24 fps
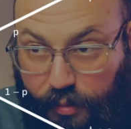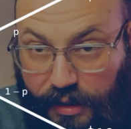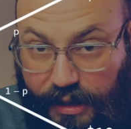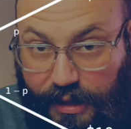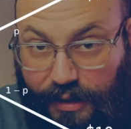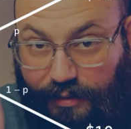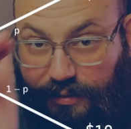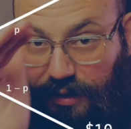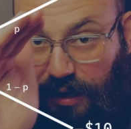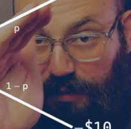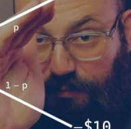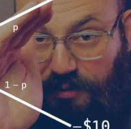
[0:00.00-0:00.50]

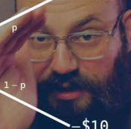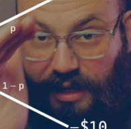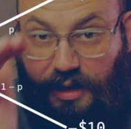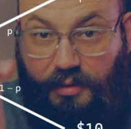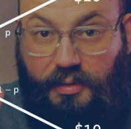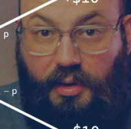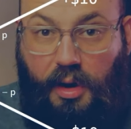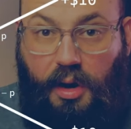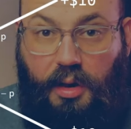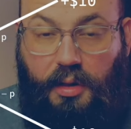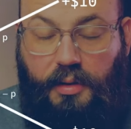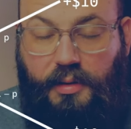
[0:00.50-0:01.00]
P times
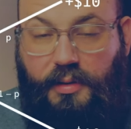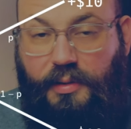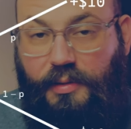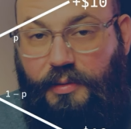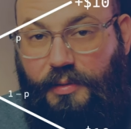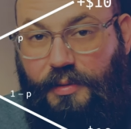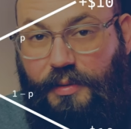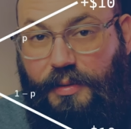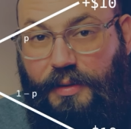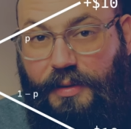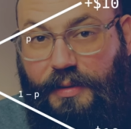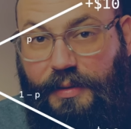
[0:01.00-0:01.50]
ten
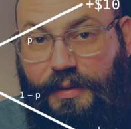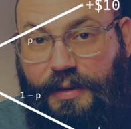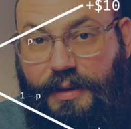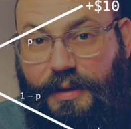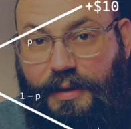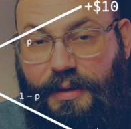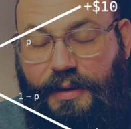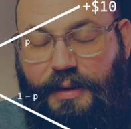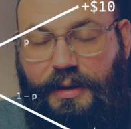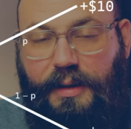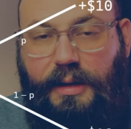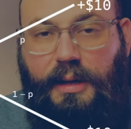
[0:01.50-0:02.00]
dollars
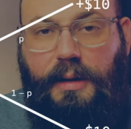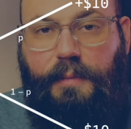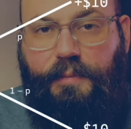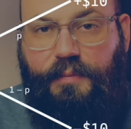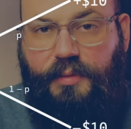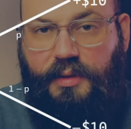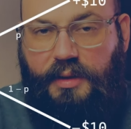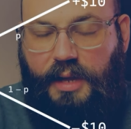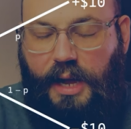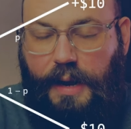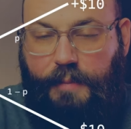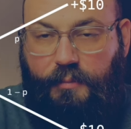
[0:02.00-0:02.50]

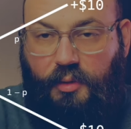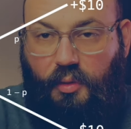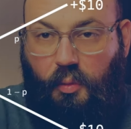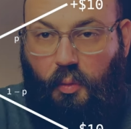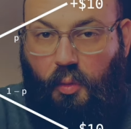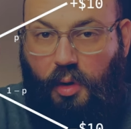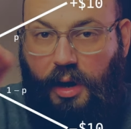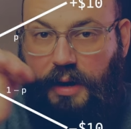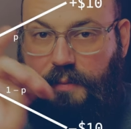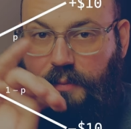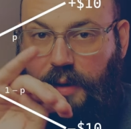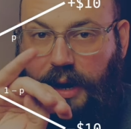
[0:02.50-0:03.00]
times
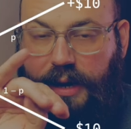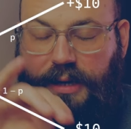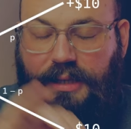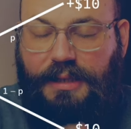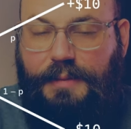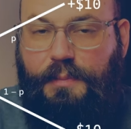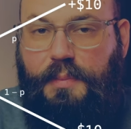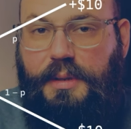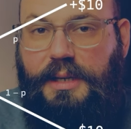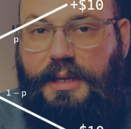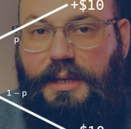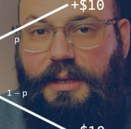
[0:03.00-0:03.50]
one
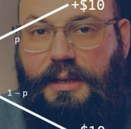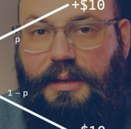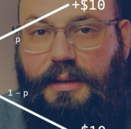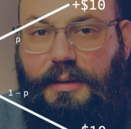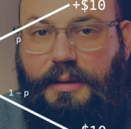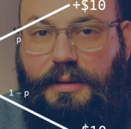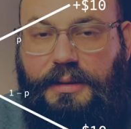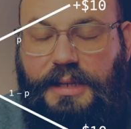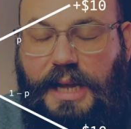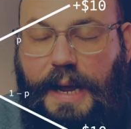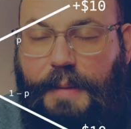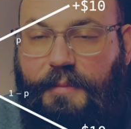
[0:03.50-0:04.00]
minus
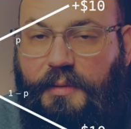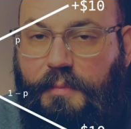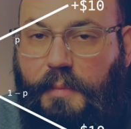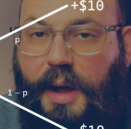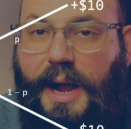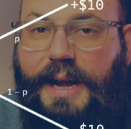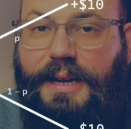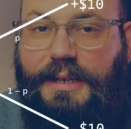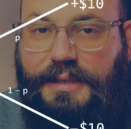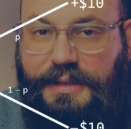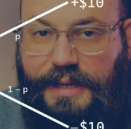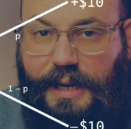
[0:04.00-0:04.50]
P times
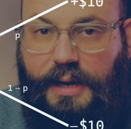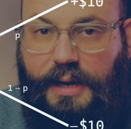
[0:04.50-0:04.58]
minus